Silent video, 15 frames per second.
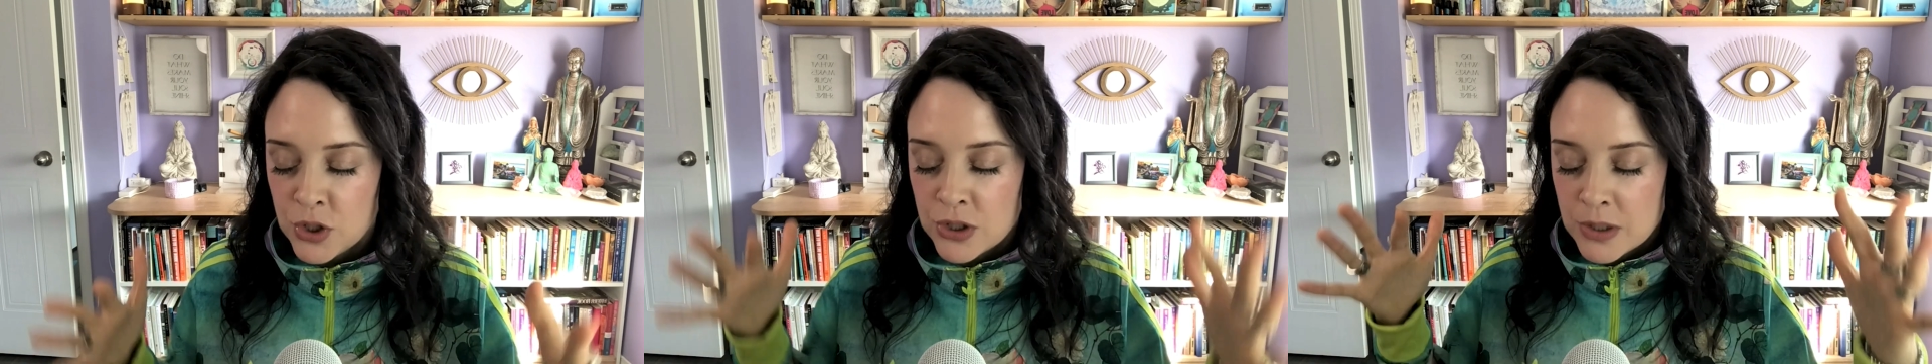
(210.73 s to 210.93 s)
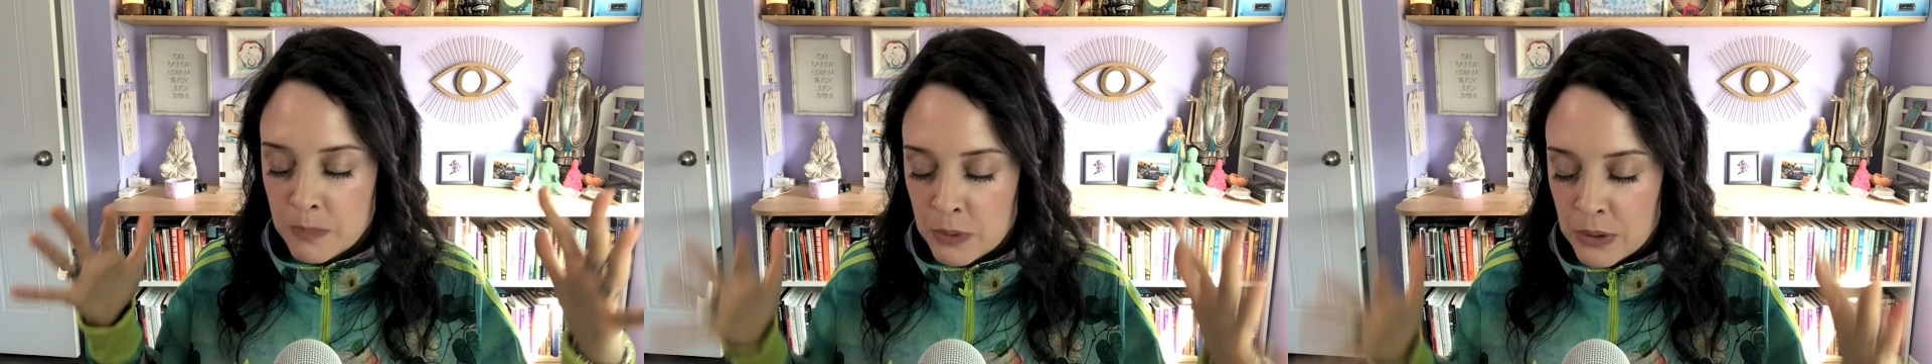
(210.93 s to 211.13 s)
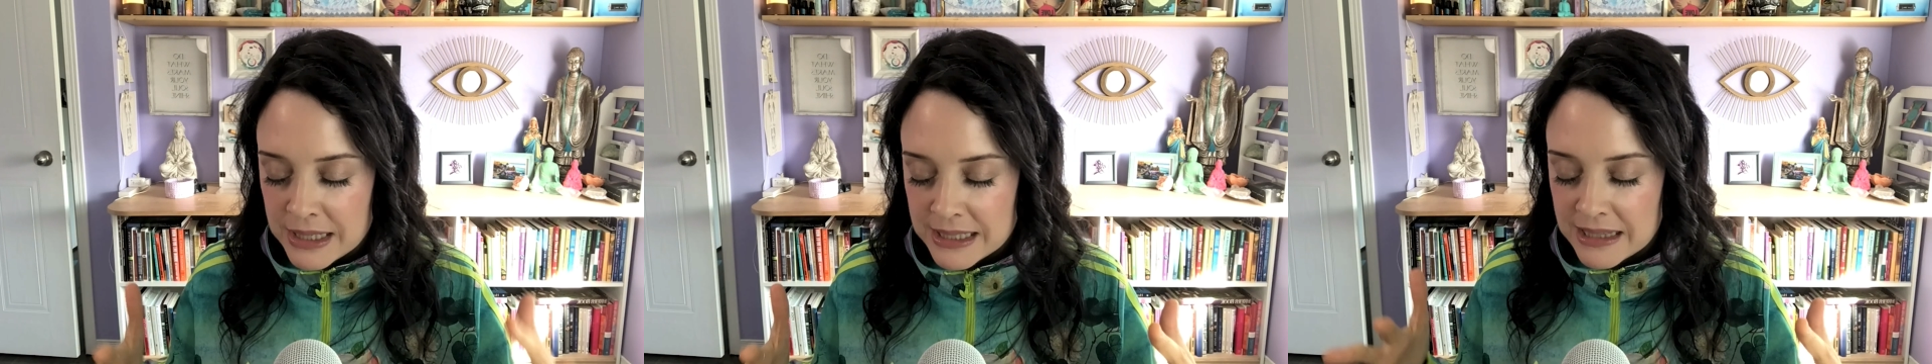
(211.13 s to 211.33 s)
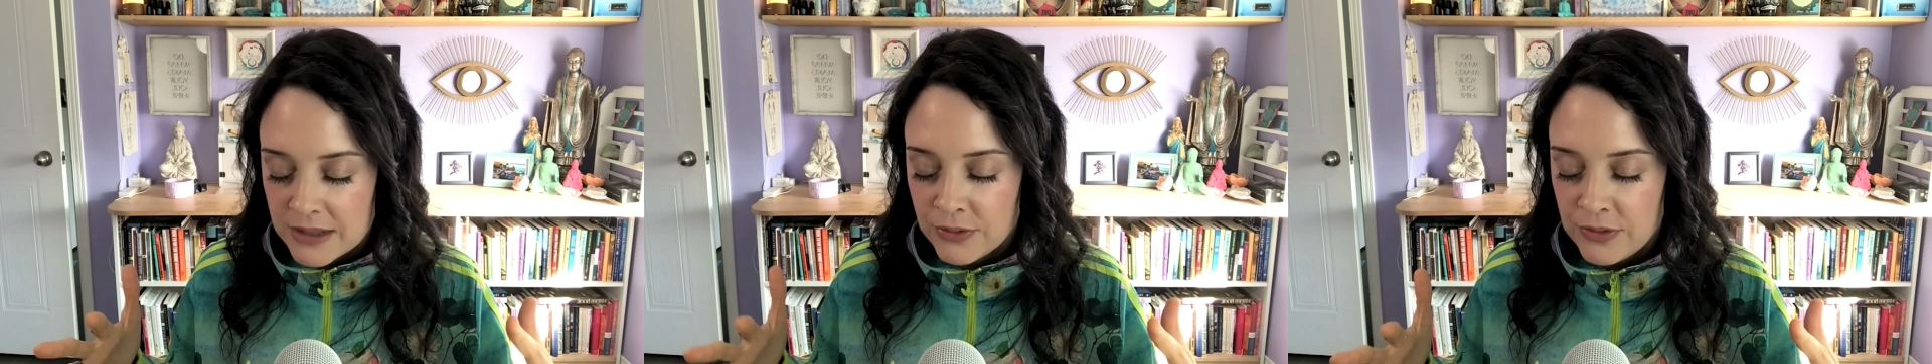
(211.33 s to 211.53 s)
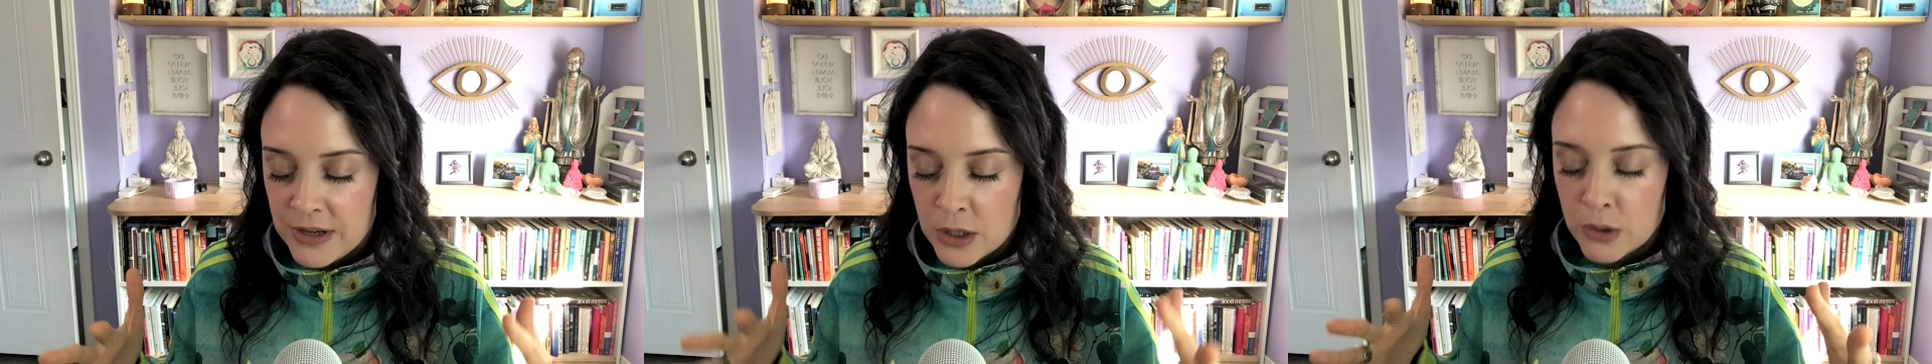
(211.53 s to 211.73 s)
suppress the
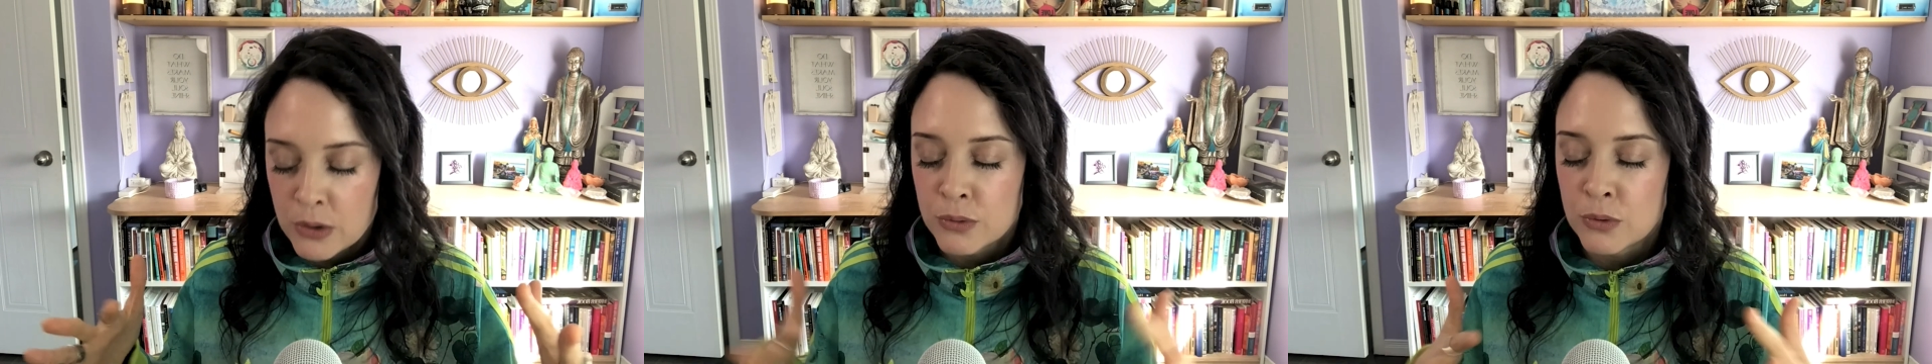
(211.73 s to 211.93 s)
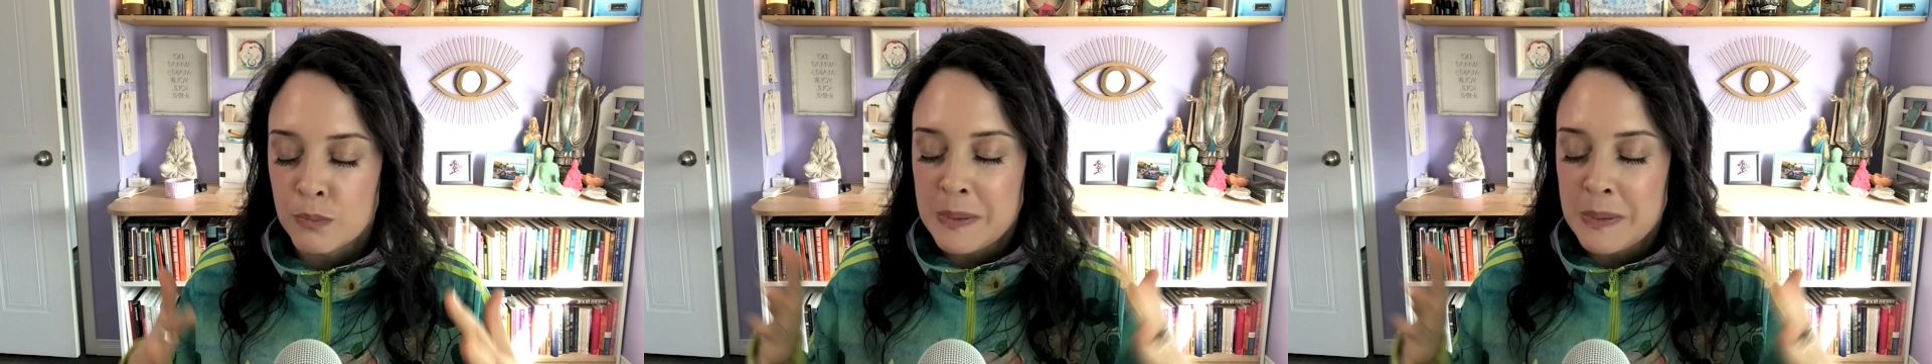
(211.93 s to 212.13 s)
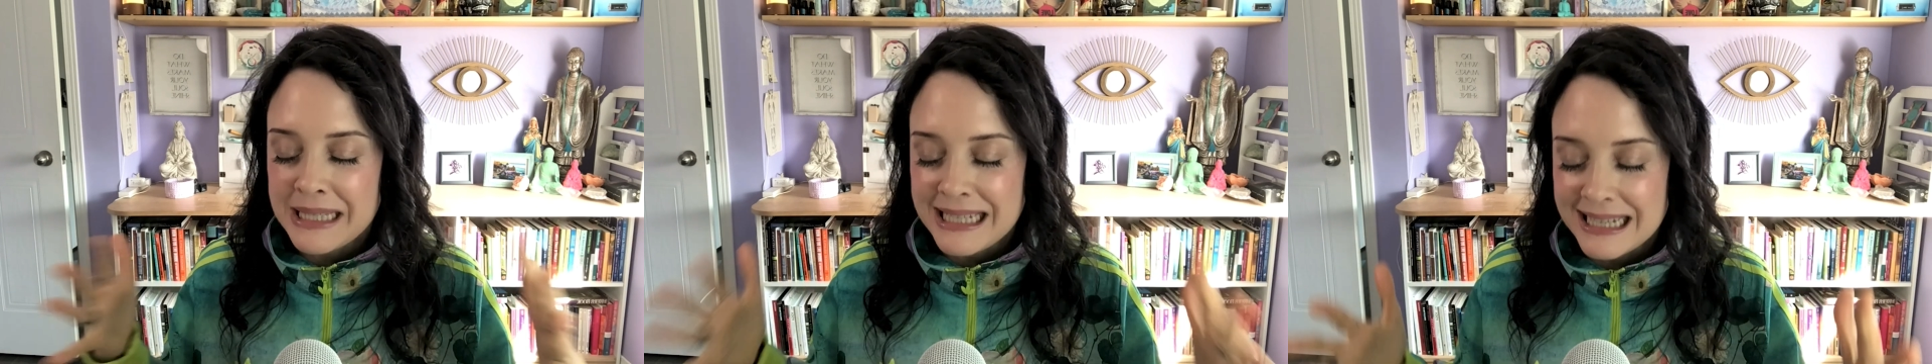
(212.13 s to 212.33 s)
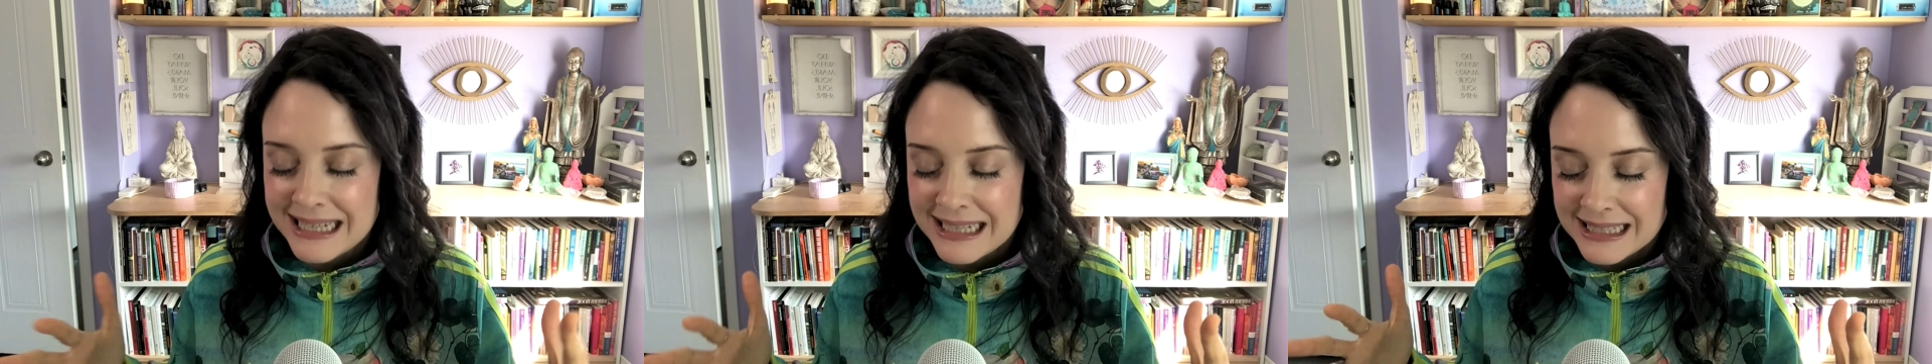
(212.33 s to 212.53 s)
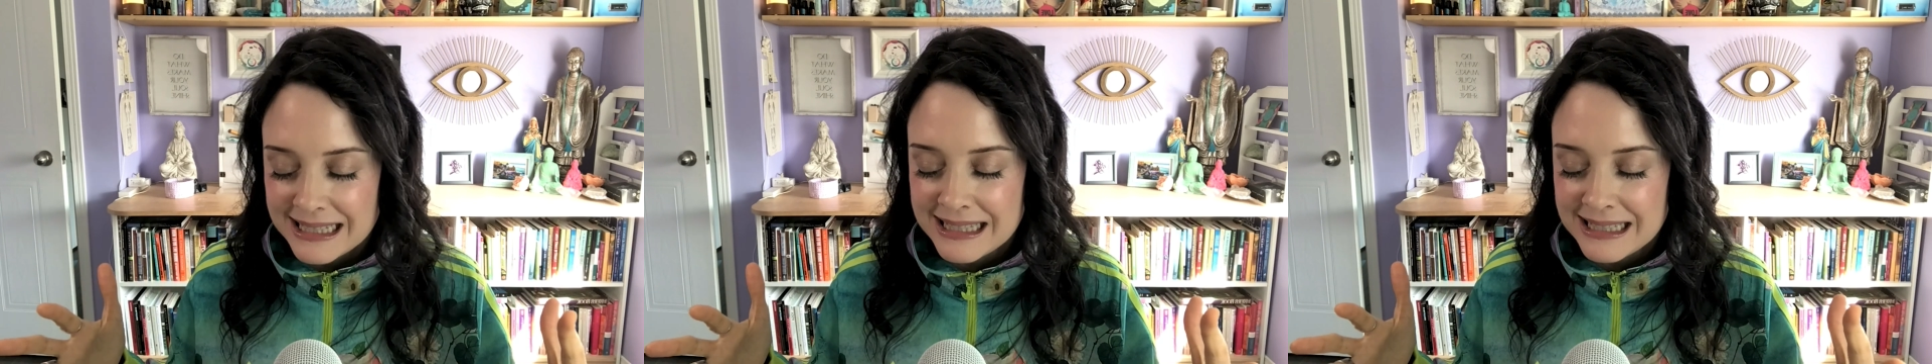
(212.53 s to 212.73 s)
fear through
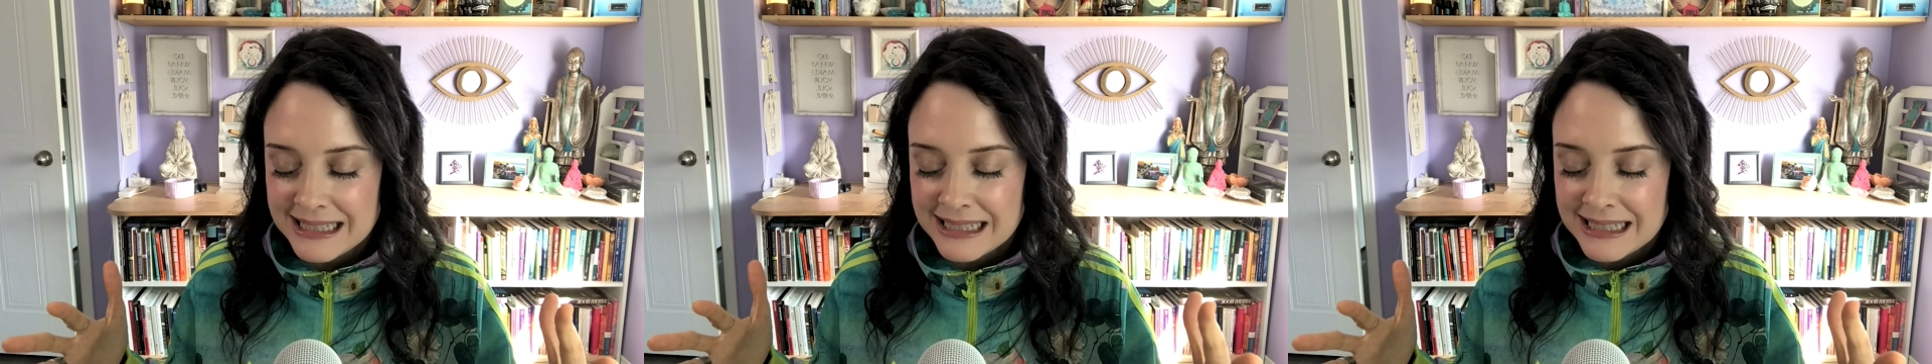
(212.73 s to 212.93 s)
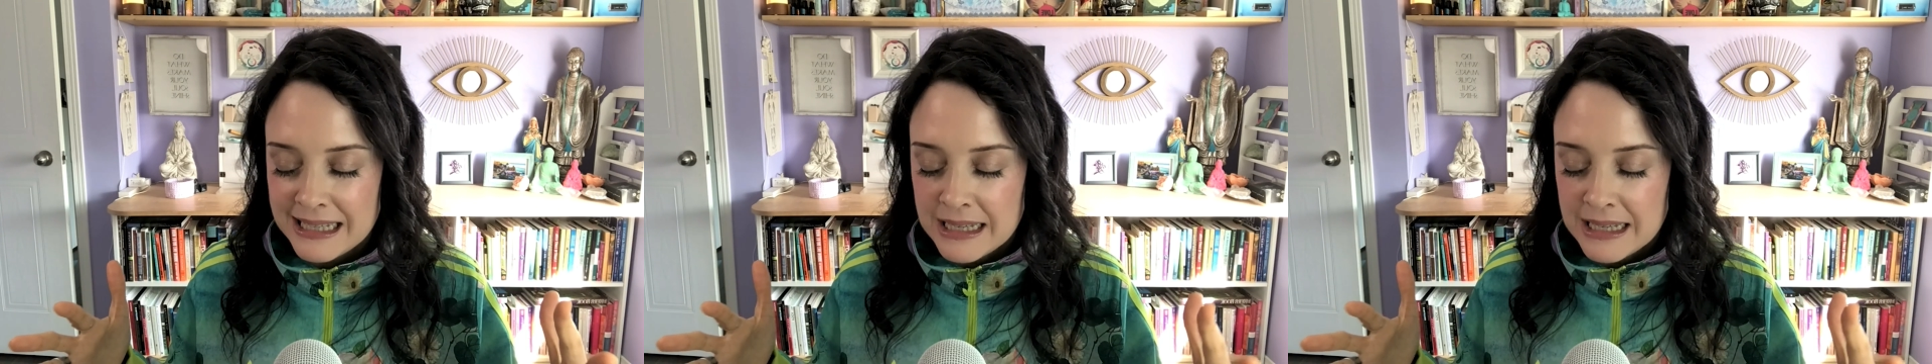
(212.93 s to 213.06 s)
busyness.